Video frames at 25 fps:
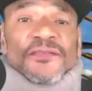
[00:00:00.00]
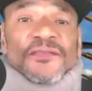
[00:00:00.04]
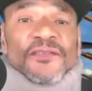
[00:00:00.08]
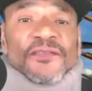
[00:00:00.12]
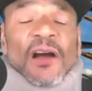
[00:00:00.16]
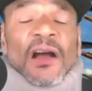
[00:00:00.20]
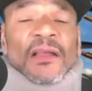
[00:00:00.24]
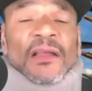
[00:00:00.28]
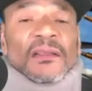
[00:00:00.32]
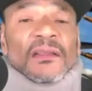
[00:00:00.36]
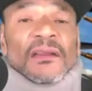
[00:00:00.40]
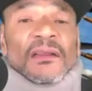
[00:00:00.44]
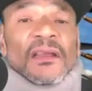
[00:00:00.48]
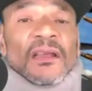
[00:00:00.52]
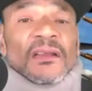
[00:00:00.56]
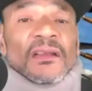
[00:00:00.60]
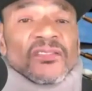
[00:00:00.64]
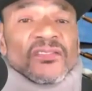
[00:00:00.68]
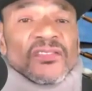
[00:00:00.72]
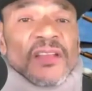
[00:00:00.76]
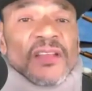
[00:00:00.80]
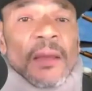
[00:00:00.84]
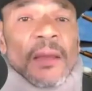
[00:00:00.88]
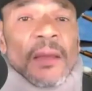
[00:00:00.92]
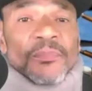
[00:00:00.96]
you finally
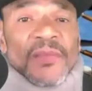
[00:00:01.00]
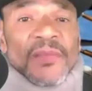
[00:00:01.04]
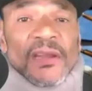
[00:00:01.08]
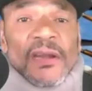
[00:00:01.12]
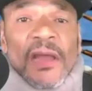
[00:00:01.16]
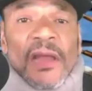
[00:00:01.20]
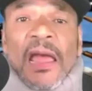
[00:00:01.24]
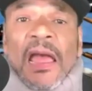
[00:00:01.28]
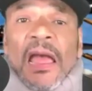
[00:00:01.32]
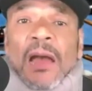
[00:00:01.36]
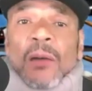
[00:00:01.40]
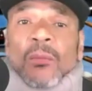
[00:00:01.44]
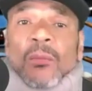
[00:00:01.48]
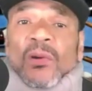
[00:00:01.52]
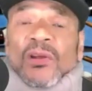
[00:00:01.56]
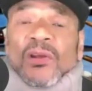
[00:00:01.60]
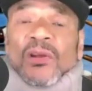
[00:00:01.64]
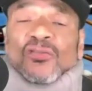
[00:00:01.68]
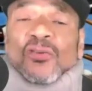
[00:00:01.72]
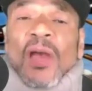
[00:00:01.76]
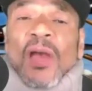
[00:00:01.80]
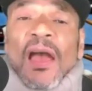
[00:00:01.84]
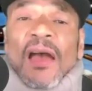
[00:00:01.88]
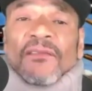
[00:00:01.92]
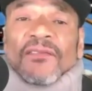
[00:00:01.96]
accept it. And
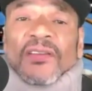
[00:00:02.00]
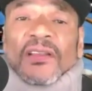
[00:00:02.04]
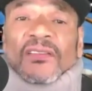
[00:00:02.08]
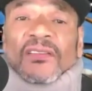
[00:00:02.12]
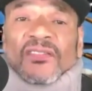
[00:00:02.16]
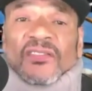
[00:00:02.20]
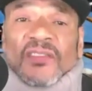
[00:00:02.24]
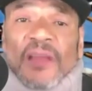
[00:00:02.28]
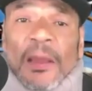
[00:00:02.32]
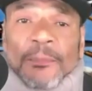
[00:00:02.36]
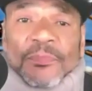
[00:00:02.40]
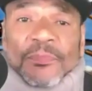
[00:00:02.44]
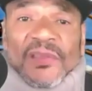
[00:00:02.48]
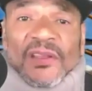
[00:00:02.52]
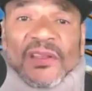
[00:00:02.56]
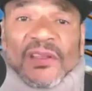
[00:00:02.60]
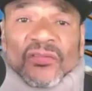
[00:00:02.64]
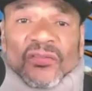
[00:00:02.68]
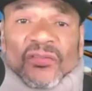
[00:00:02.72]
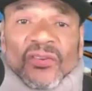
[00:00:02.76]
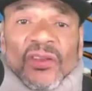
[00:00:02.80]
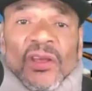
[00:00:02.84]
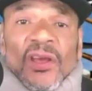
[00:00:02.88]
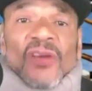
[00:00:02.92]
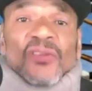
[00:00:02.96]
when you have
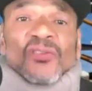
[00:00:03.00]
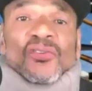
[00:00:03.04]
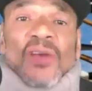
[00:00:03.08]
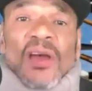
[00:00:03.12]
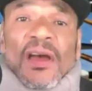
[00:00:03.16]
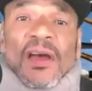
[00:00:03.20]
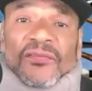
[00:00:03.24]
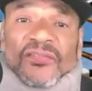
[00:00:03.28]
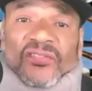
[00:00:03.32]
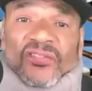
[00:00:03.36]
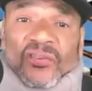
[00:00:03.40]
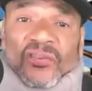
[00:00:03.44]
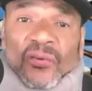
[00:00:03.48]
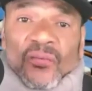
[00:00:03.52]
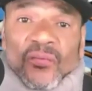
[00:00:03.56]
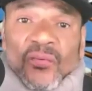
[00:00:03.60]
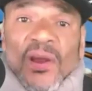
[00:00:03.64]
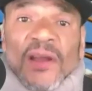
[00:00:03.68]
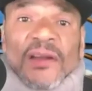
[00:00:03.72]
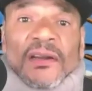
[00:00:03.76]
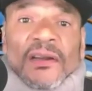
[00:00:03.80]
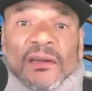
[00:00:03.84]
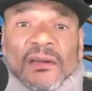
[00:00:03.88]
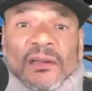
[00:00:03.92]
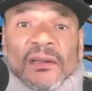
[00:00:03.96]
acceptance, you have
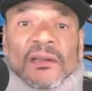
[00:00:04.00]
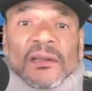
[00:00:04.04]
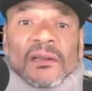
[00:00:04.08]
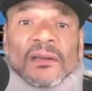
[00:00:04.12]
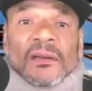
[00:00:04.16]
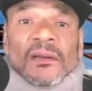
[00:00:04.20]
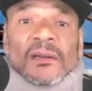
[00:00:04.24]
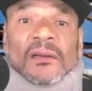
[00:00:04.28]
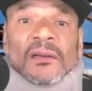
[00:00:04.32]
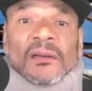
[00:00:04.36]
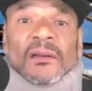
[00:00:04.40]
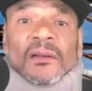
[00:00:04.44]
serenity.